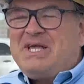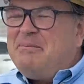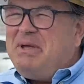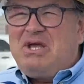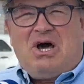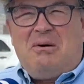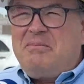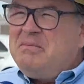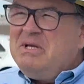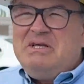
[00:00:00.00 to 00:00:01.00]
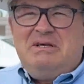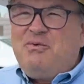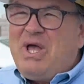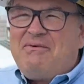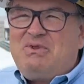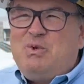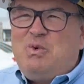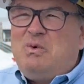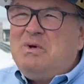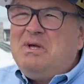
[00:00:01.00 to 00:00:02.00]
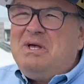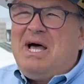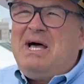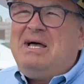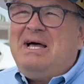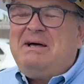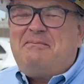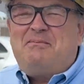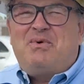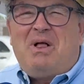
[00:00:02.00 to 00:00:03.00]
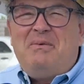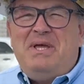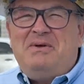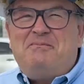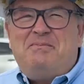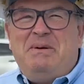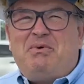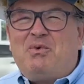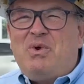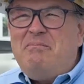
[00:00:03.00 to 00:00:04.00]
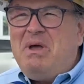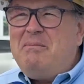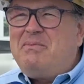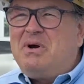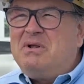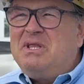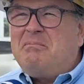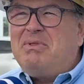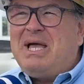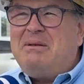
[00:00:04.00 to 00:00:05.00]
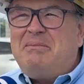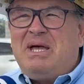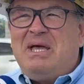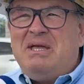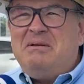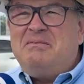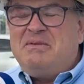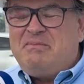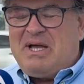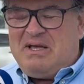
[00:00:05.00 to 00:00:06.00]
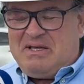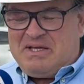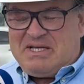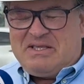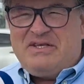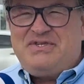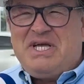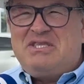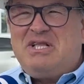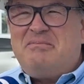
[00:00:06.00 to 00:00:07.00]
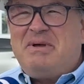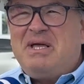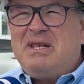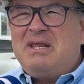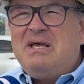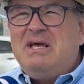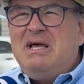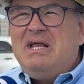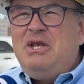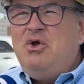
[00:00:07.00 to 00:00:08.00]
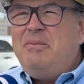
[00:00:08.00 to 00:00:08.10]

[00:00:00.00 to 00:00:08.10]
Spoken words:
can become, we have to, probably people remember the plan by this gentleman, new